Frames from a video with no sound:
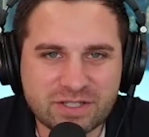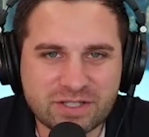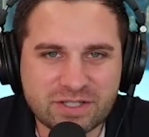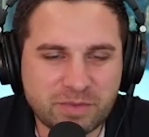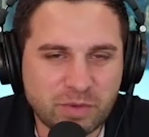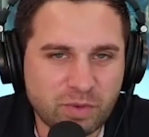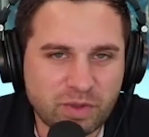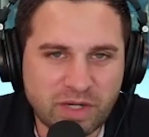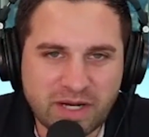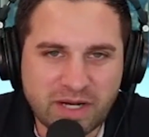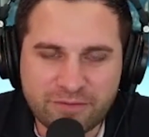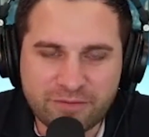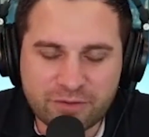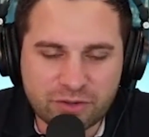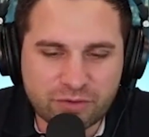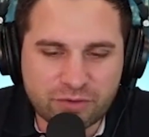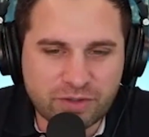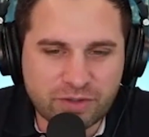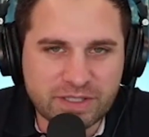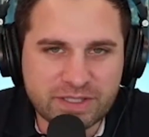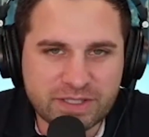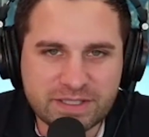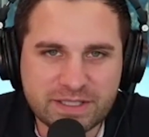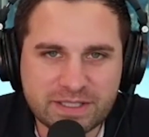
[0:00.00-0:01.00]
I mean, we are having a
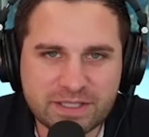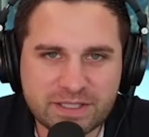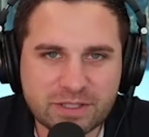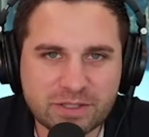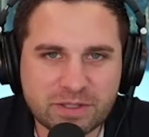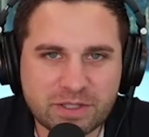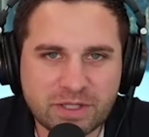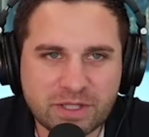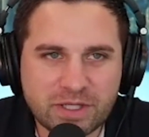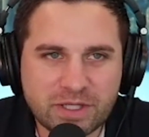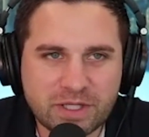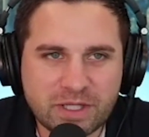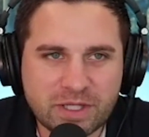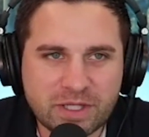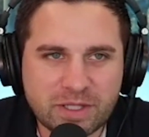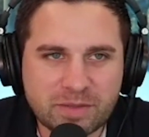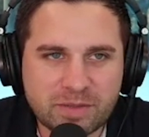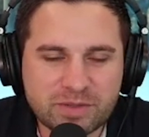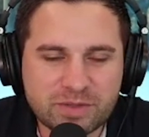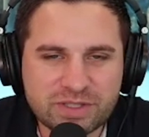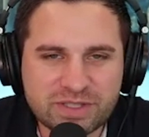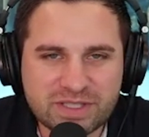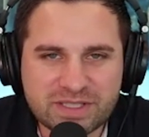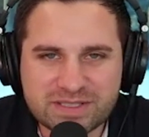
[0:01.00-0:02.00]
great year,
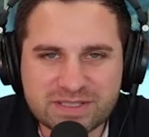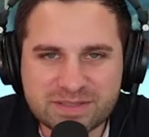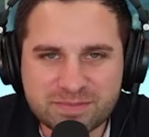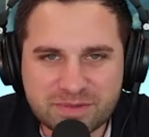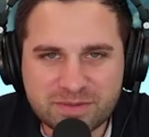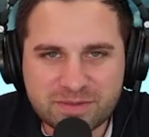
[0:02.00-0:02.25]
but she said,